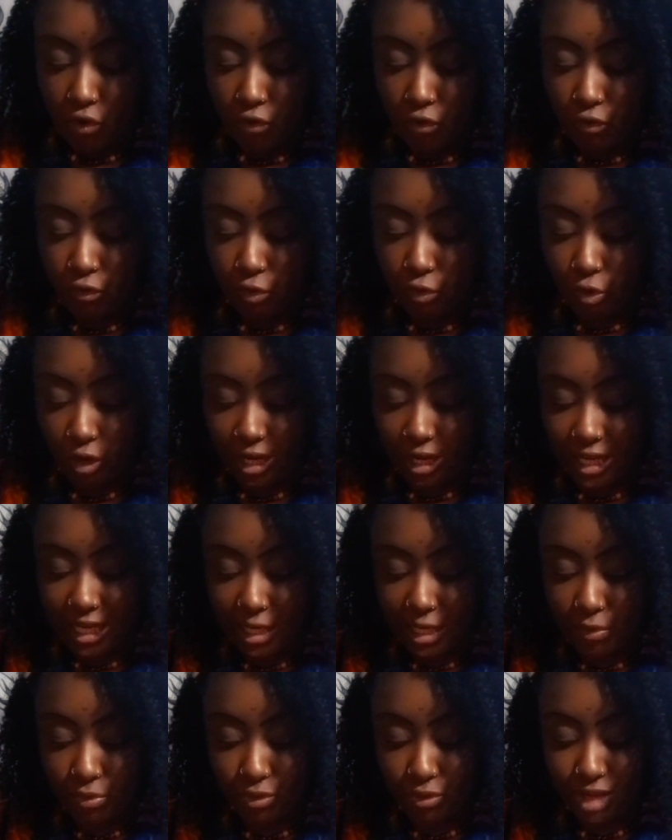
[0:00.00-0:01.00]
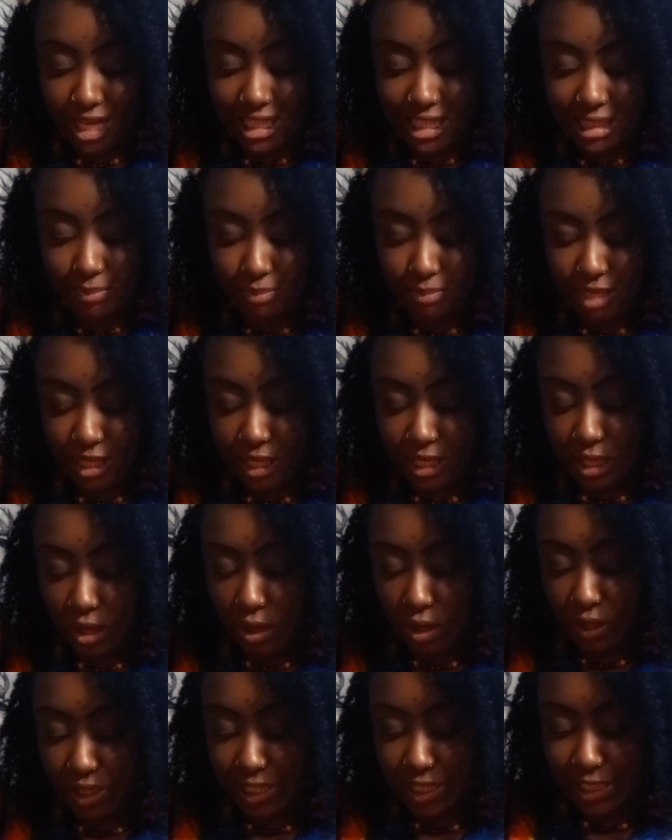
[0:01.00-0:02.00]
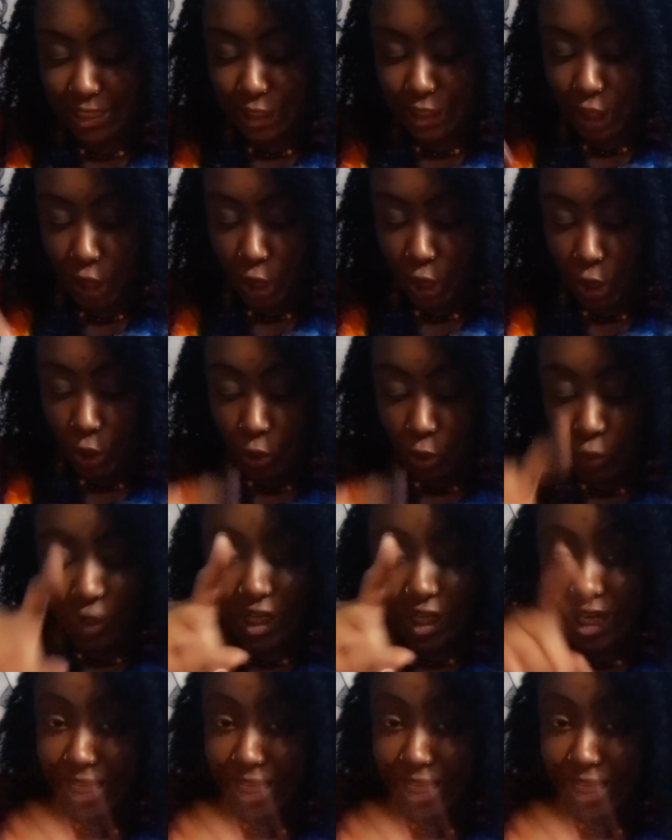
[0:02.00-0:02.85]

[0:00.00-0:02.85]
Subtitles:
For he will not speak on his own